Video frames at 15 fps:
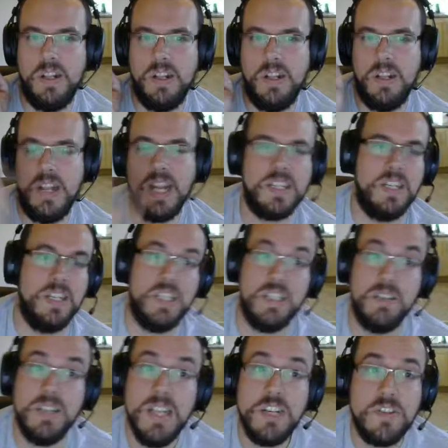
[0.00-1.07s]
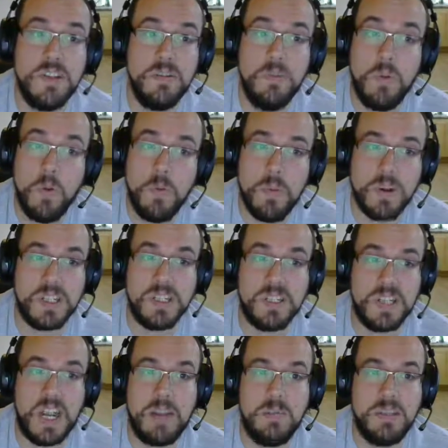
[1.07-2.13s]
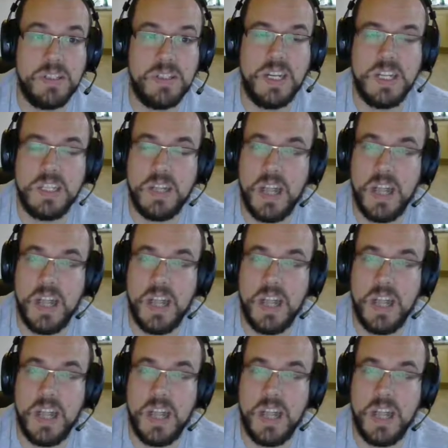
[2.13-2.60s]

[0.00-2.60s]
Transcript: next list is literally almost the same as this.